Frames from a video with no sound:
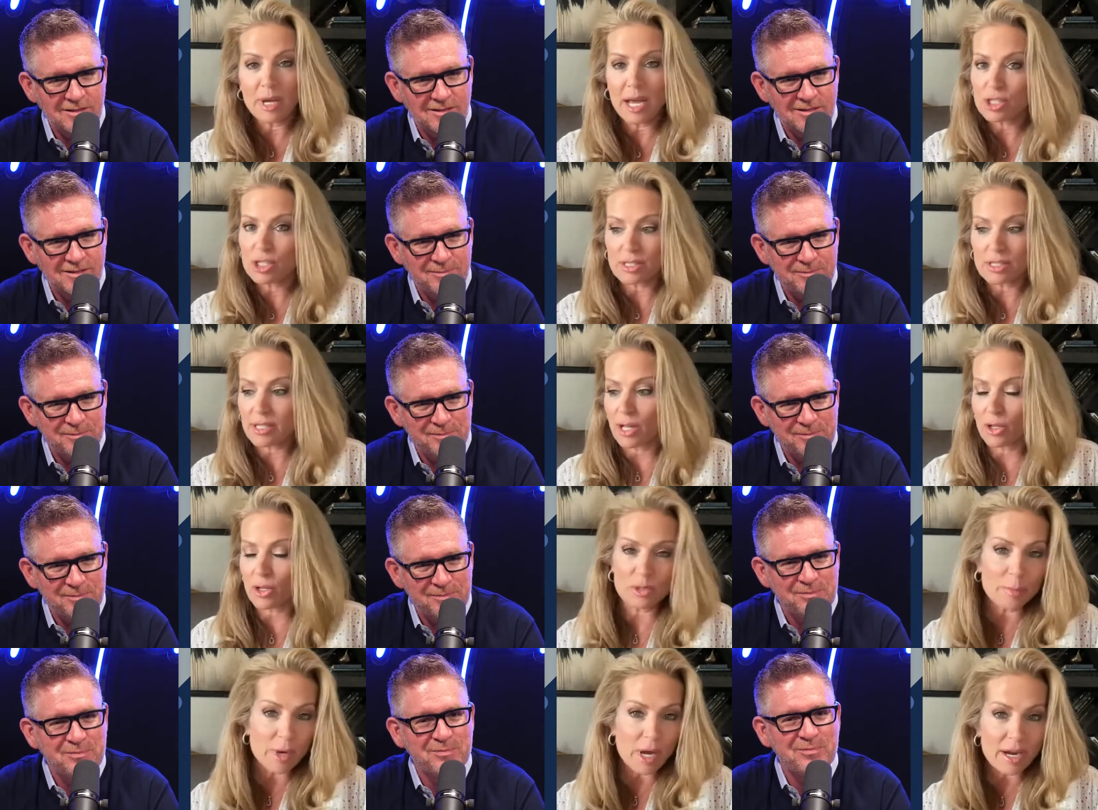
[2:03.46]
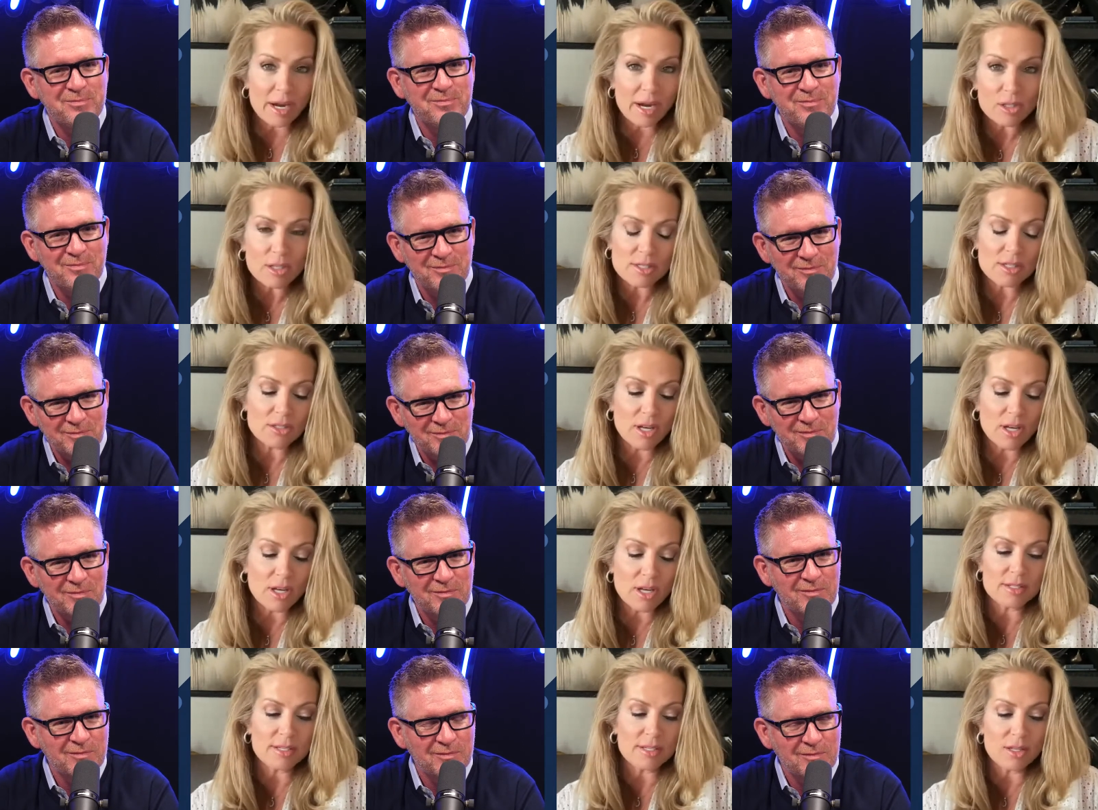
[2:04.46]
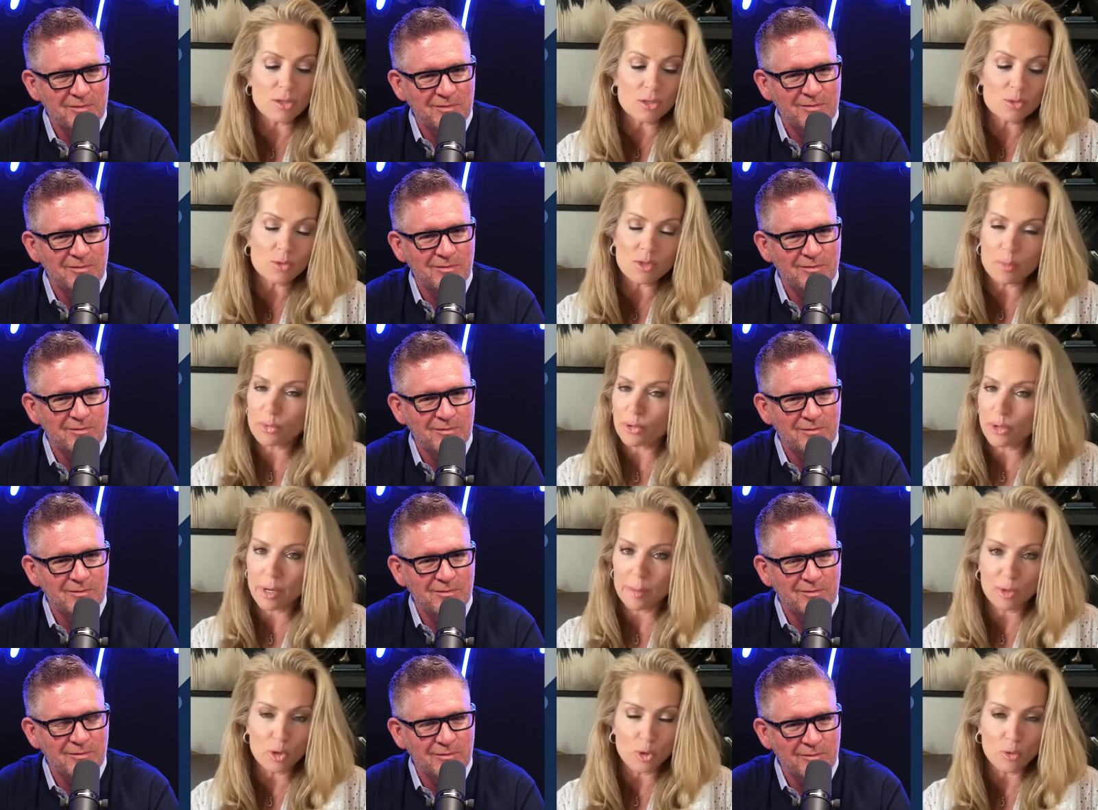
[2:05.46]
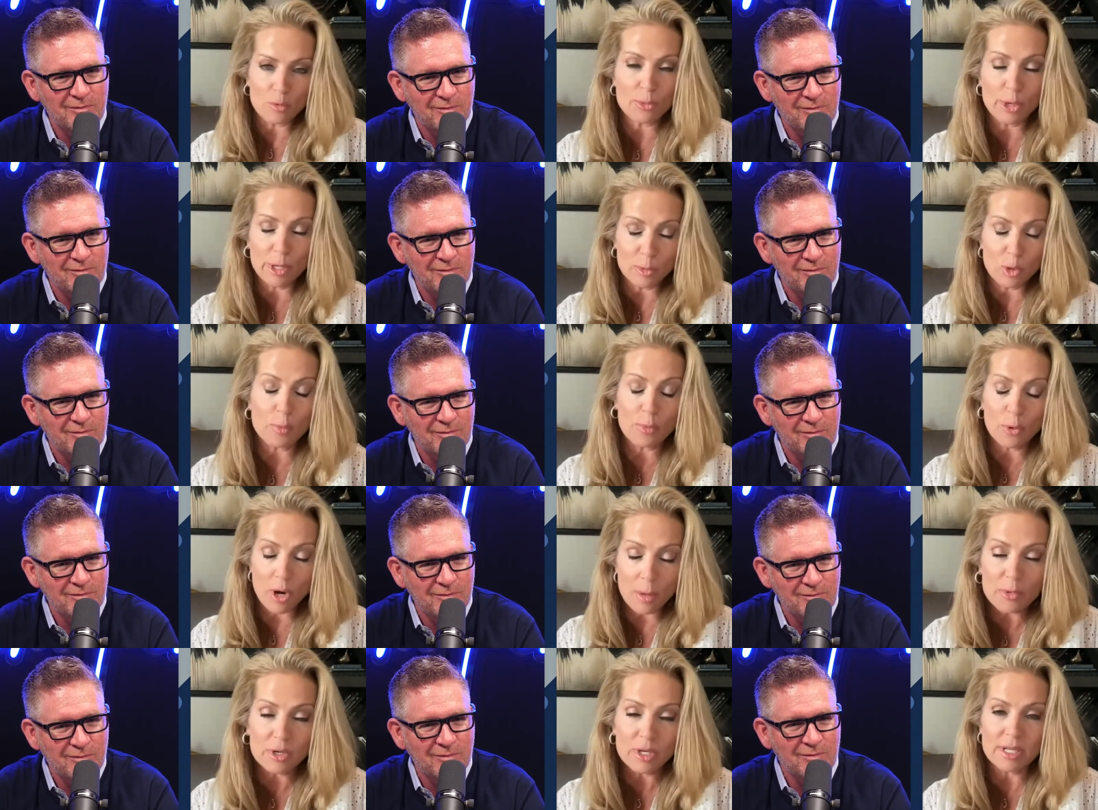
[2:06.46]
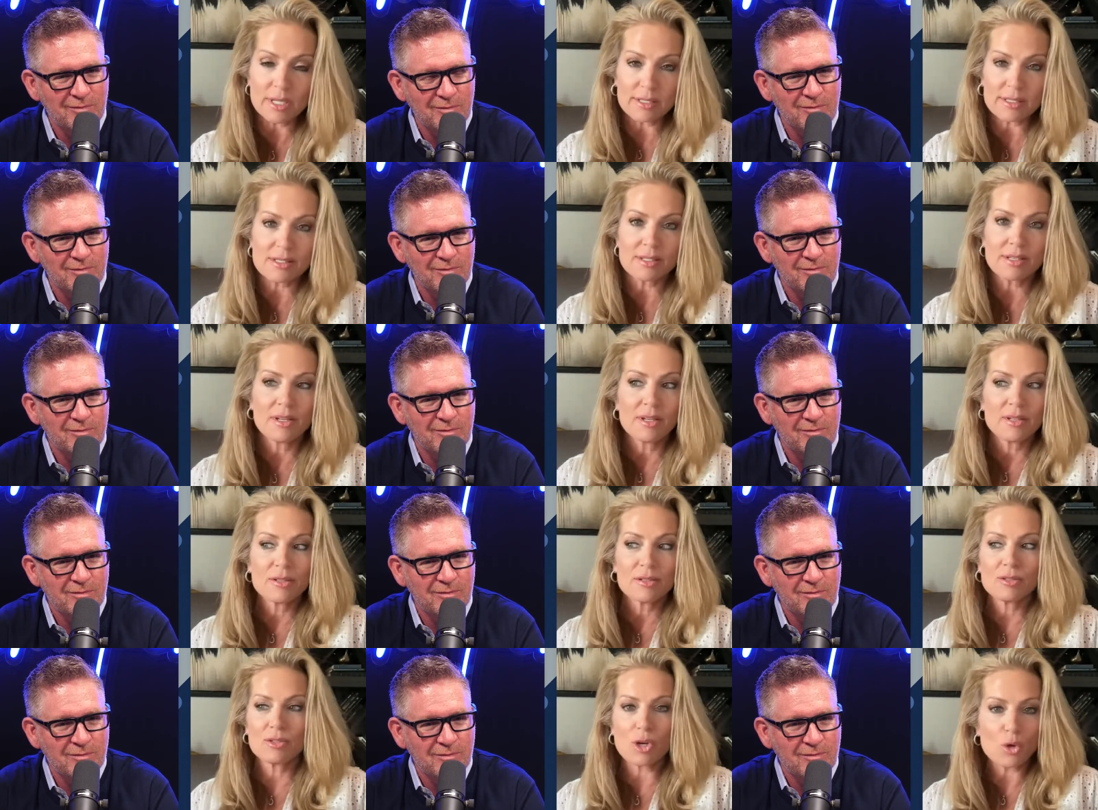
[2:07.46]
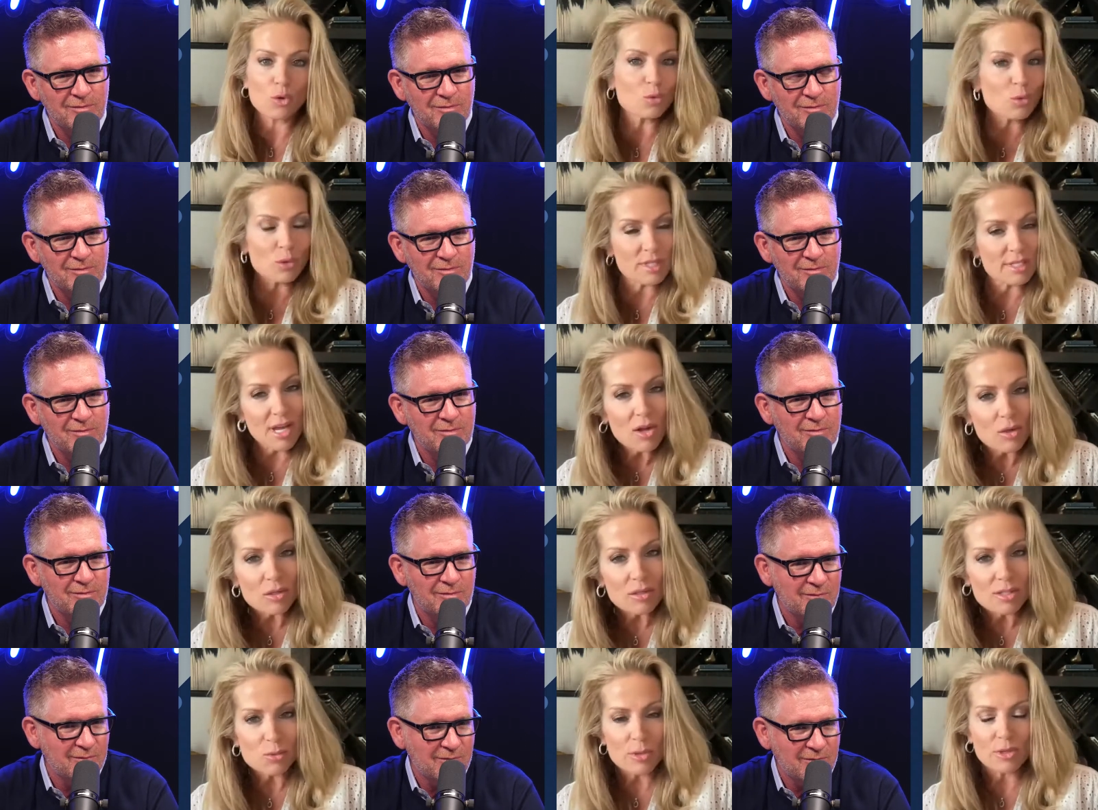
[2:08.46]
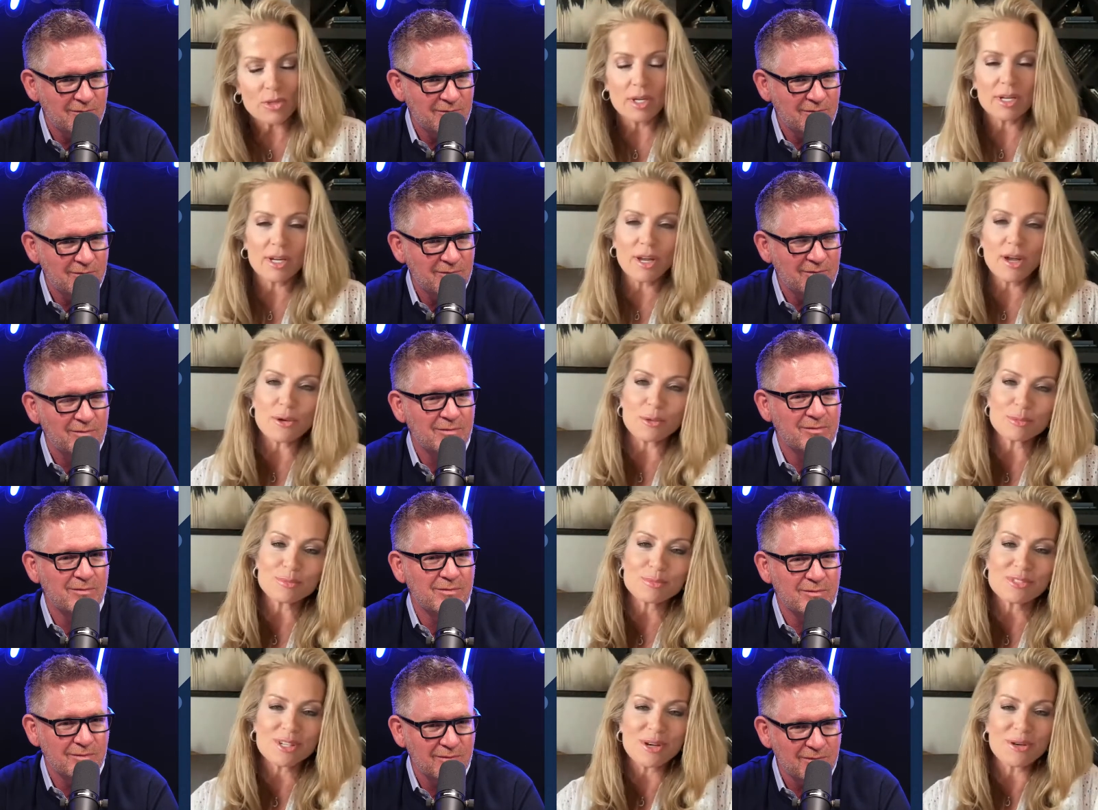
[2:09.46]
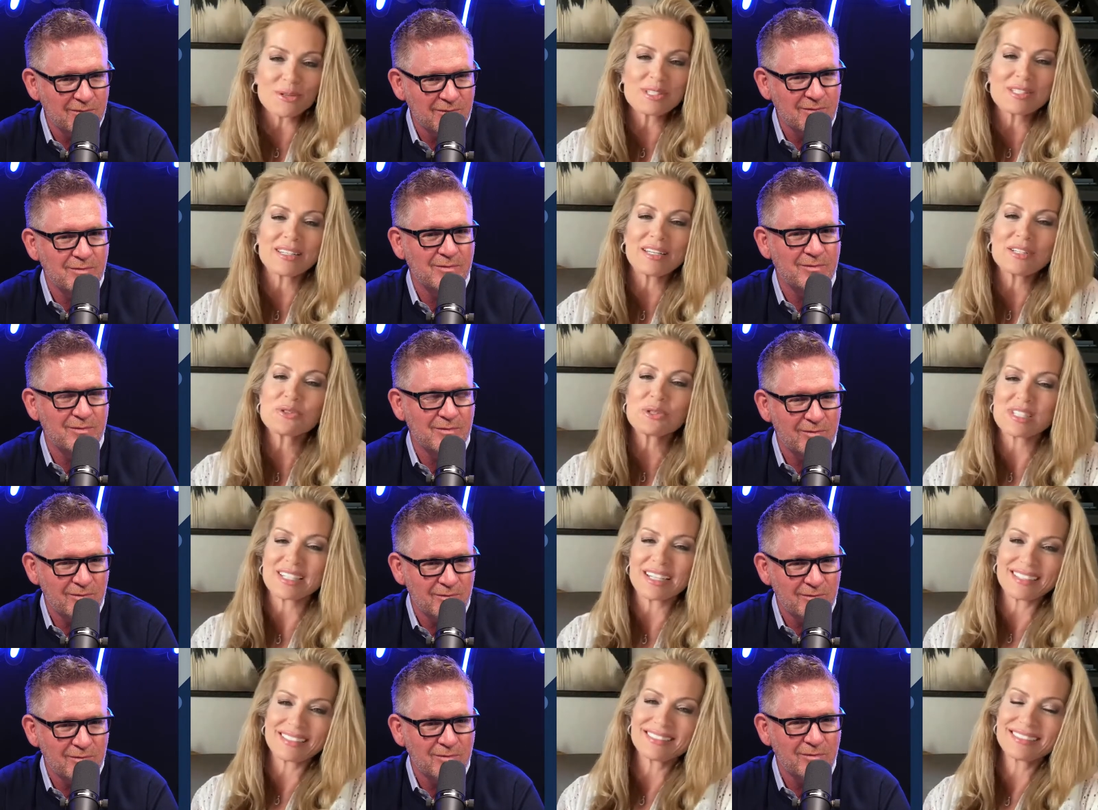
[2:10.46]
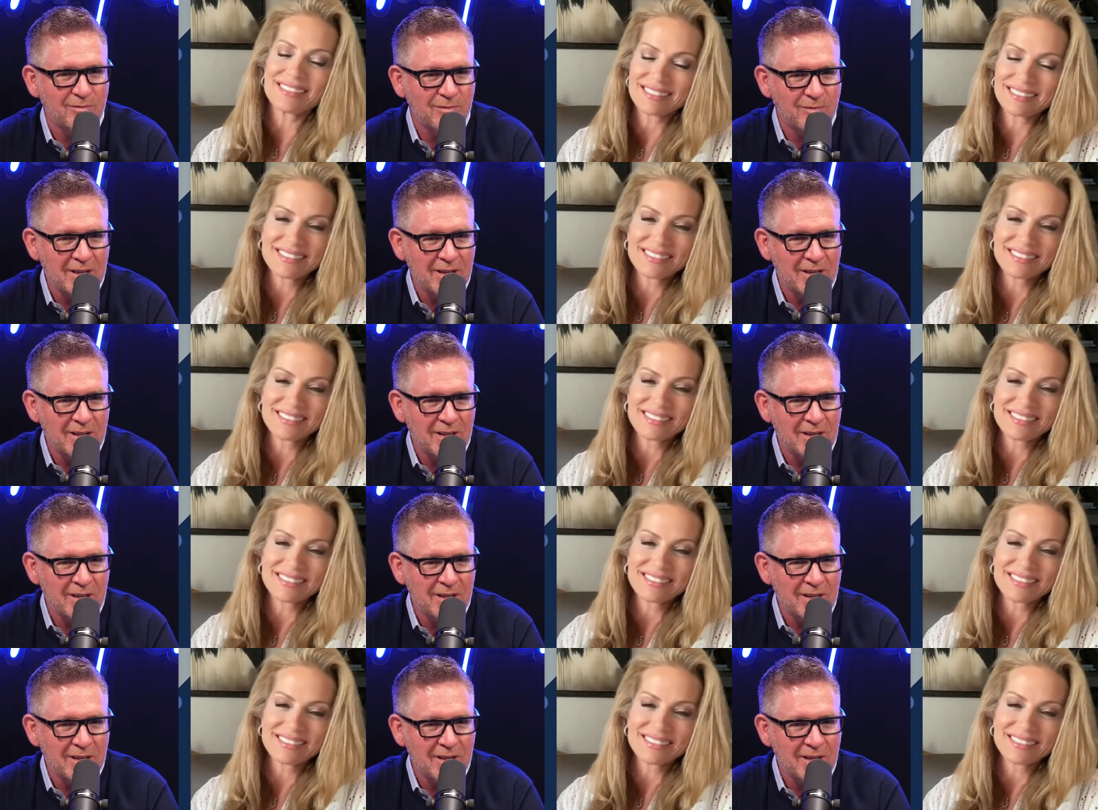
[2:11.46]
Speaker 1: match a seller with a buyer because a lot of the sellers with the primo primo properties don't want to sell because where are they going to go so it's interesting